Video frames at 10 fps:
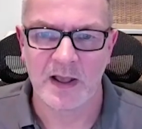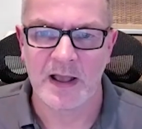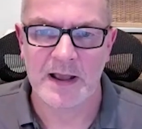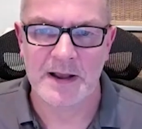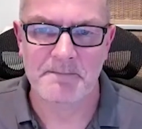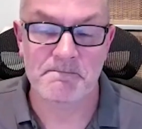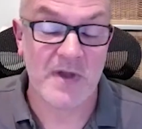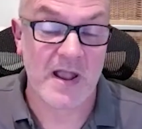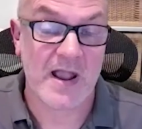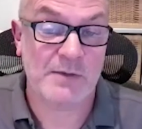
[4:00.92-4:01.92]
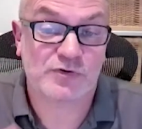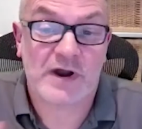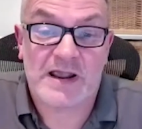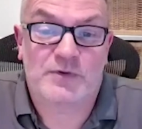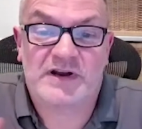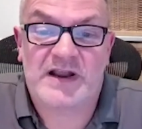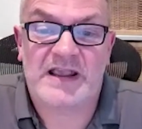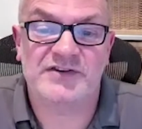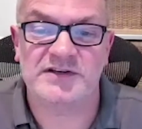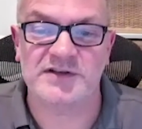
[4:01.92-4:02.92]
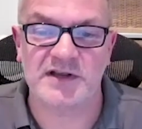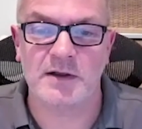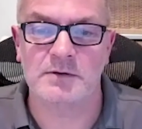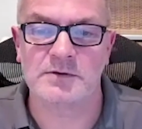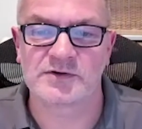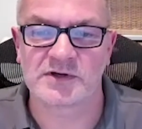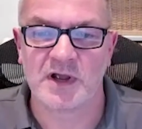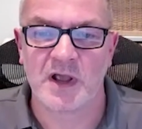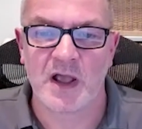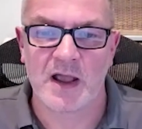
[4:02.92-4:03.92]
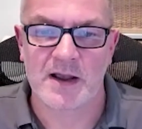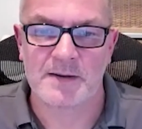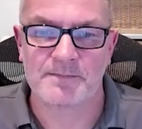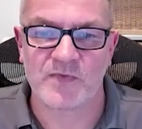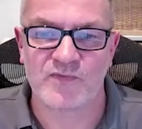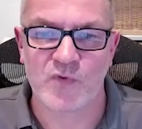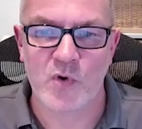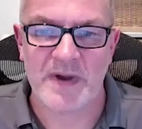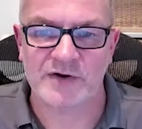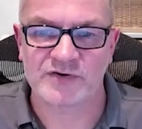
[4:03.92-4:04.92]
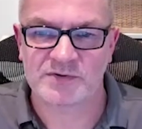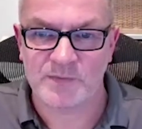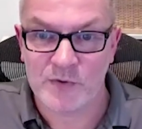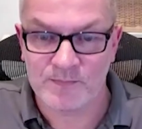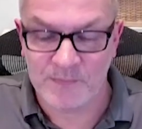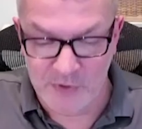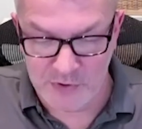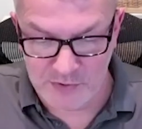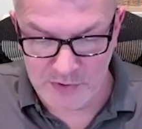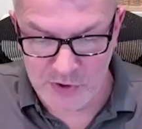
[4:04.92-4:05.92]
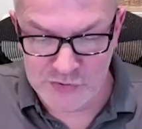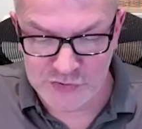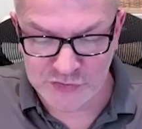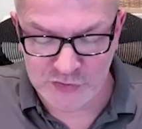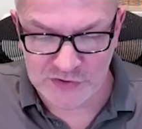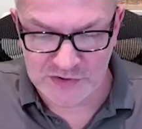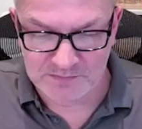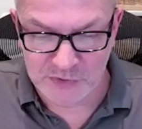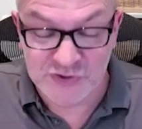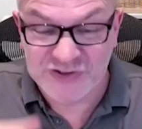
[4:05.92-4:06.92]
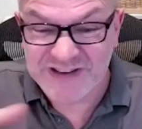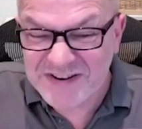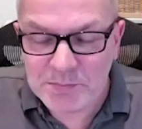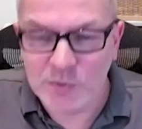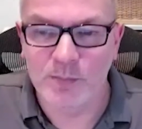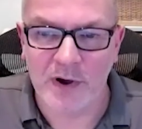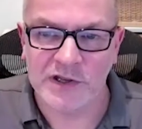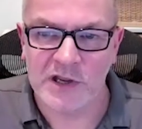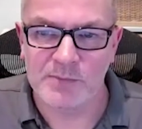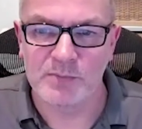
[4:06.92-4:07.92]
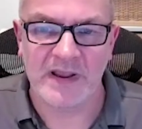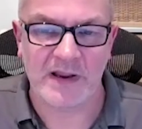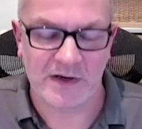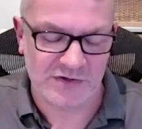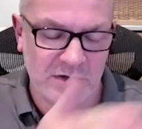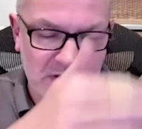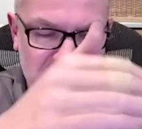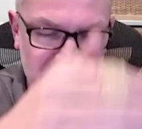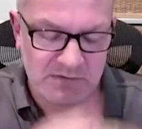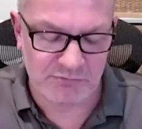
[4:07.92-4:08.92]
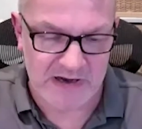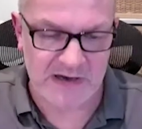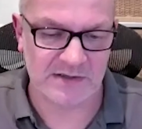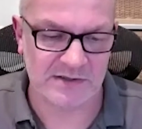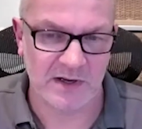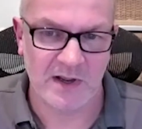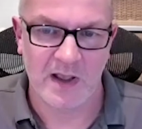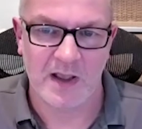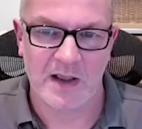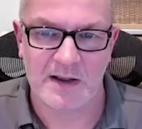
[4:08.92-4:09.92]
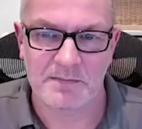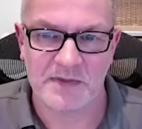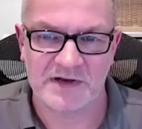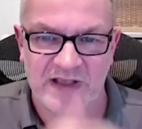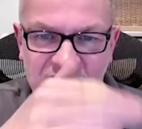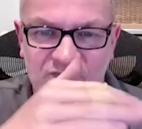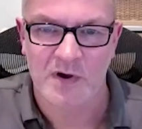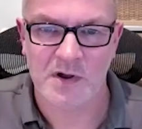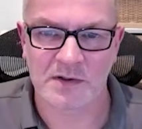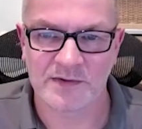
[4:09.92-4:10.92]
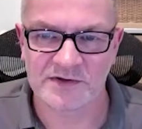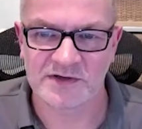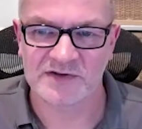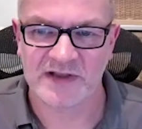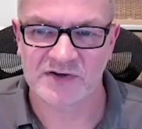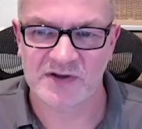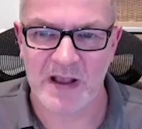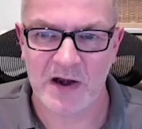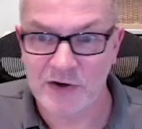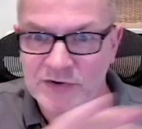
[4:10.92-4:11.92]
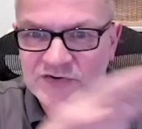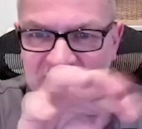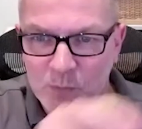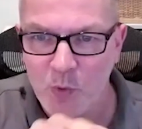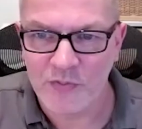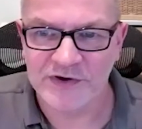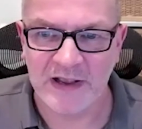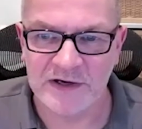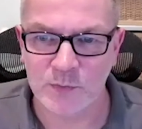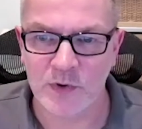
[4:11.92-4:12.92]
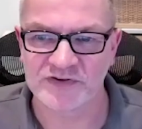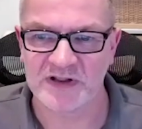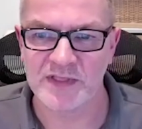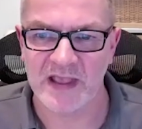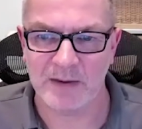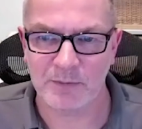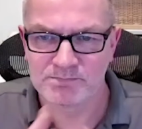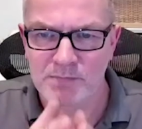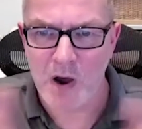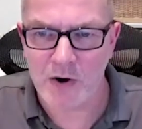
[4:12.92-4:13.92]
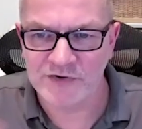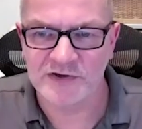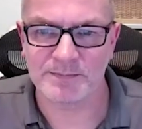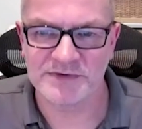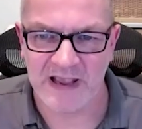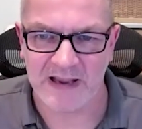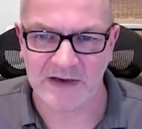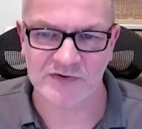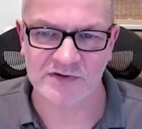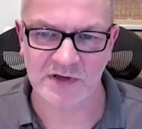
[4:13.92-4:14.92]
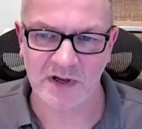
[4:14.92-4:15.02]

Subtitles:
And it was great. It was an easy to use format, understandable by human beings. You could literally read a text file as XML and understand what the data was in there. It was marked up text.